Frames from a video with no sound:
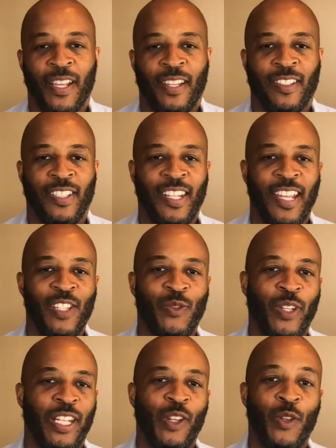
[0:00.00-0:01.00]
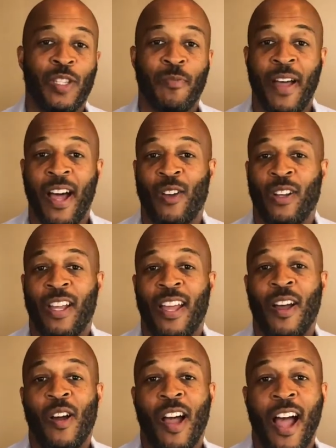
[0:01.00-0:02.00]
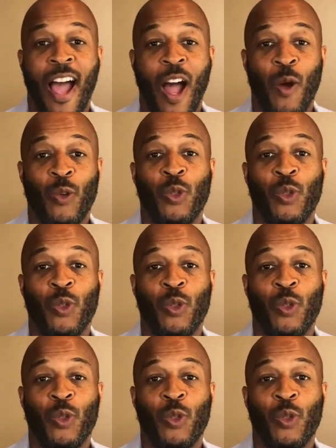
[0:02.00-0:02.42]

Today's video is about how